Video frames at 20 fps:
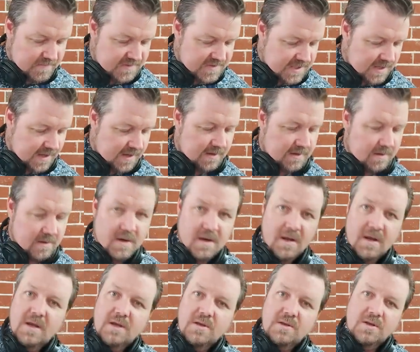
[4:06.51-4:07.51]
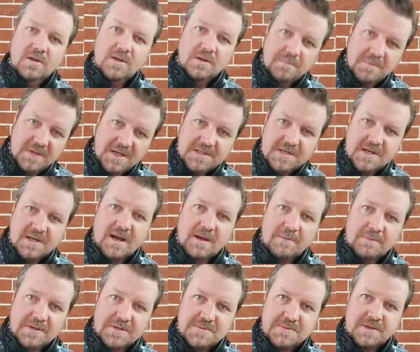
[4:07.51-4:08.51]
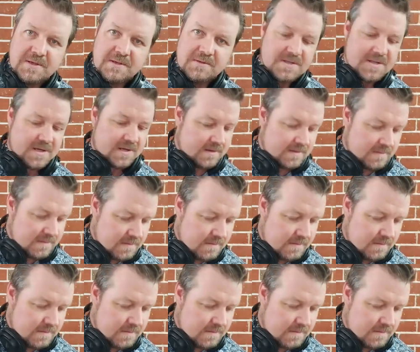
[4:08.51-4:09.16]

so you can mix it up as well. So